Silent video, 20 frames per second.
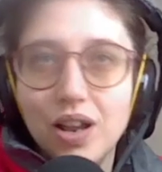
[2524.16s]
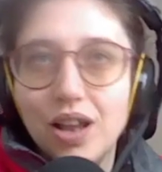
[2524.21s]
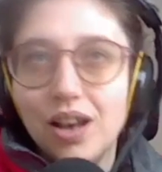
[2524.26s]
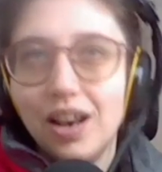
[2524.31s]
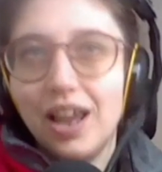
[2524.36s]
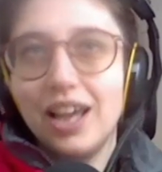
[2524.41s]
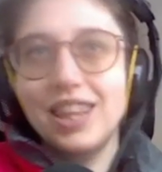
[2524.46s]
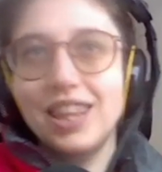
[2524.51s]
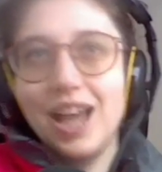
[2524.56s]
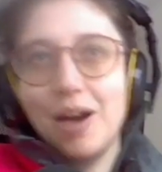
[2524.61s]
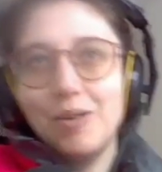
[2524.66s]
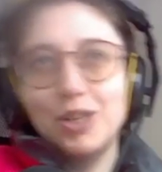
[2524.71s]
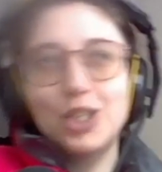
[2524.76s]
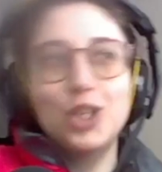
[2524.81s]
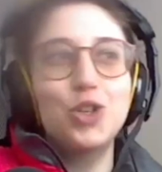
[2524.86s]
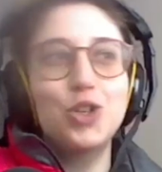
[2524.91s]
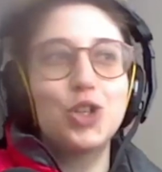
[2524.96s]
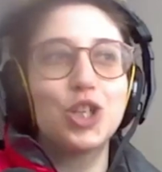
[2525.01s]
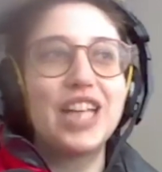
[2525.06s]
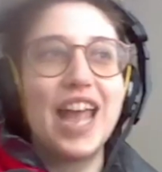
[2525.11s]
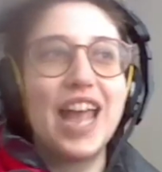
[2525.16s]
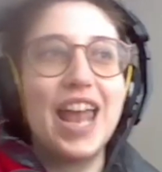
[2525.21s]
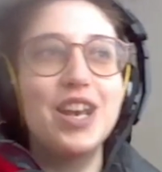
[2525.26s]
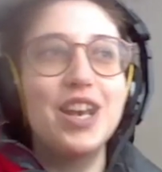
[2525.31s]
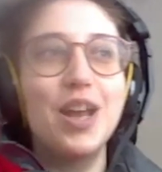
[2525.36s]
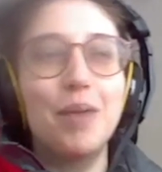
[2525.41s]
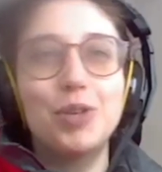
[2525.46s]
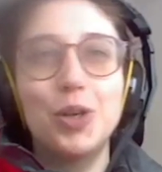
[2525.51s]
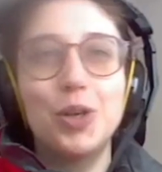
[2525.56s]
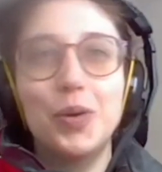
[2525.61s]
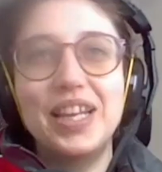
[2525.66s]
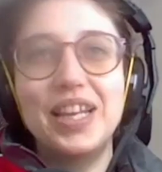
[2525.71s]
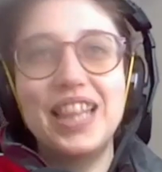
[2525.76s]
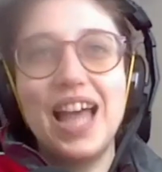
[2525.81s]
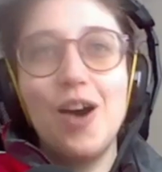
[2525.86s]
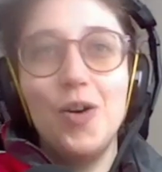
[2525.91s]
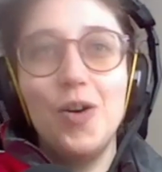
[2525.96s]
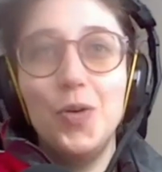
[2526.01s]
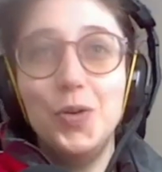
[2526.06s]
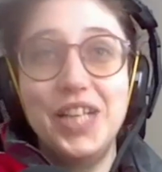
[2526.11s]
Like that was you just end up doing
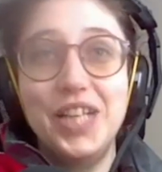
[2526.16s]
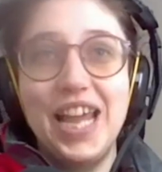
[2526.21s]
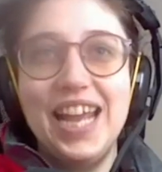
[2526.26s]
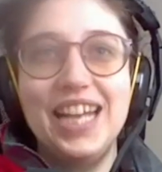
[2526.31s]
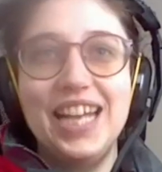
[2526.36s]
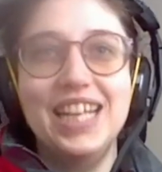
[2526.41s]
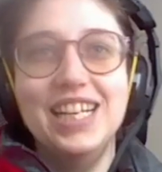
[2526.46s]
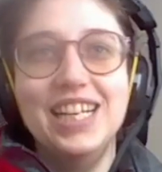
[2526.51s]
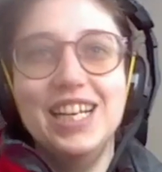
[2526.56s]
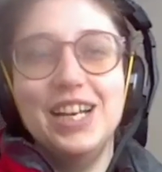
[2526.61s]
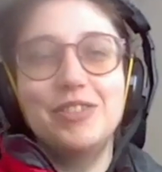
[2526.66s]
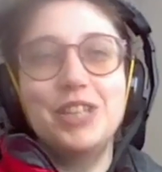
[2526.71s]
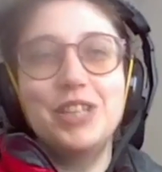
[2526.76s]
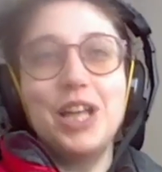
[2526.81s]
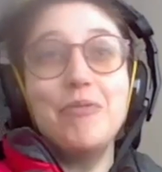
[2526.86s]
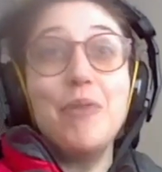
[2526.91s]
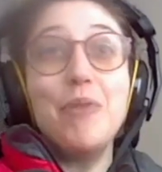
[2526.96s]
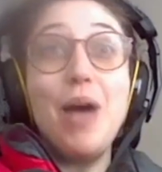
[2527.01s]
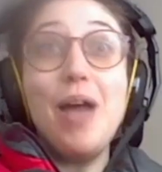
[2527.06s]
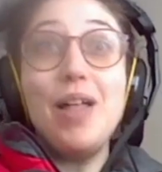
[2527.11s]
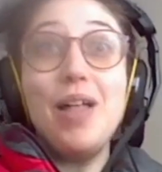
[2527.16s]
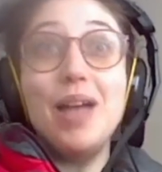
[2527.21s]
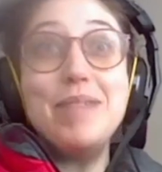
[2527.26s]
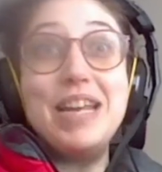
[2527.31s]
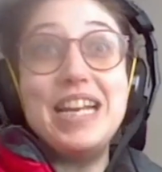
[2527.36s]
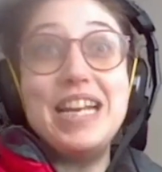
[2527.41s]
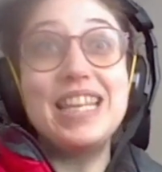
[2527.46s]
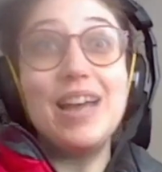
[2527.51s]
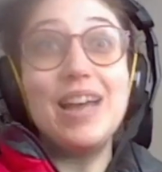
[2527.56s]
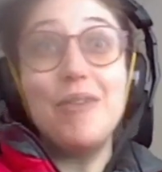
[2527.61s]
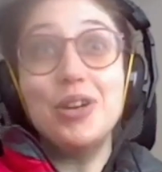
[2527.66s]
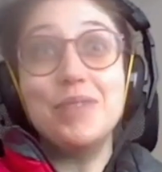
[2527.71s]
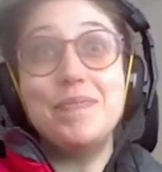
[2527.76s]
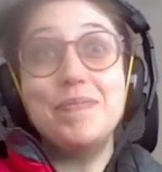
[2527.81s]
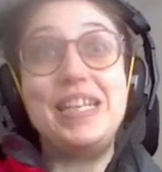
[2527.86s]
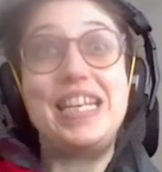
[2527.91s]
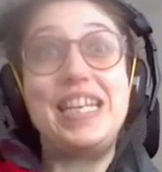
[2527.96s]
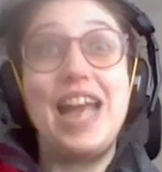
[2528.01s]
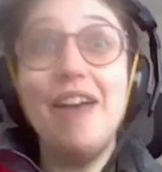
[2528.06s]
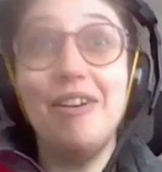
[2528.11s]
that all day. I was like, well, I mean, it
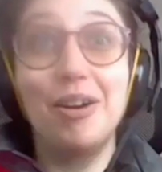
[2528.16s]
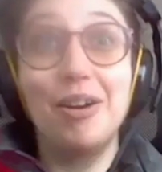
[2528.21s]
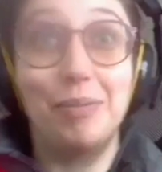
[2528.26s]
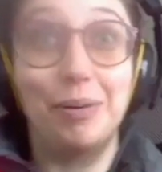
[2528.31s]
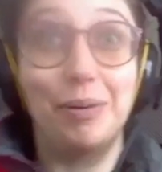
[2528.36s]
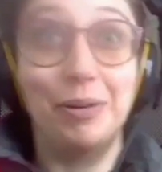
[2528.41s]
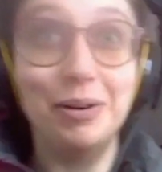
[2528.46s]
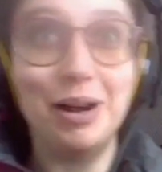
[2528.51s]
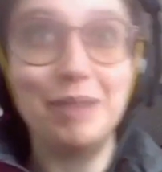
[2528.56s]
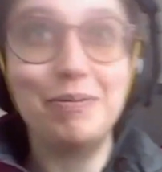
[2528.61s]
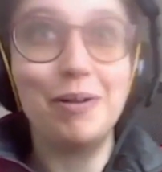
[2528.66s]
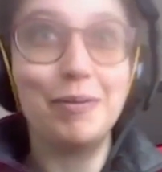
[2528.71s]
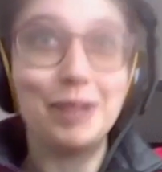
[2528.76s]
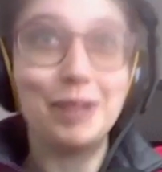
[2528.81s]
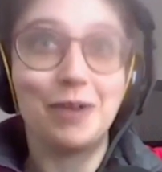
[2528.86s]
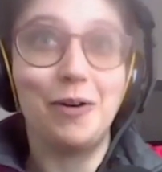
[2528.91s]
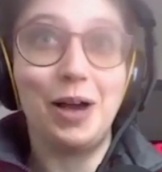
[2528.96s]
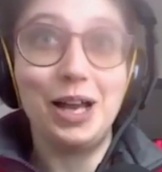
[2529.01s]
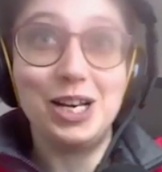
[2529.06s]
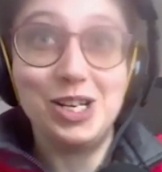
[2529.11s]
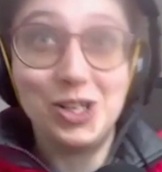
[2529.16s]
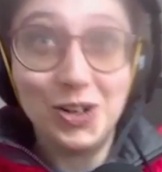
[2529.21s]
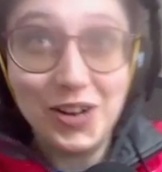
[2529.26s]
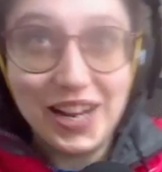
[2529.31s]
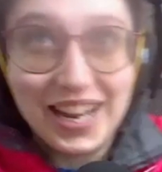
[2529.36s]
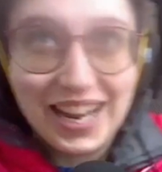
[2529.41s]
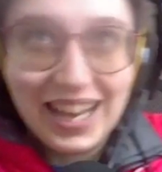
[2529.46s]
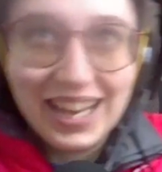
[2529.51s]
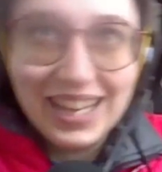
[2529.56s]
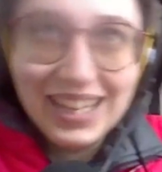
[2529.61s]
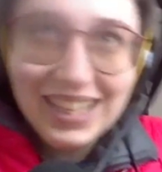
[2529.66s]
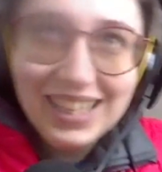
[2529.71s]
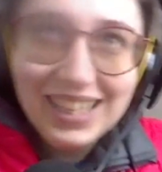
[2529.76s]
would be terrible. I probably quite enjoy it.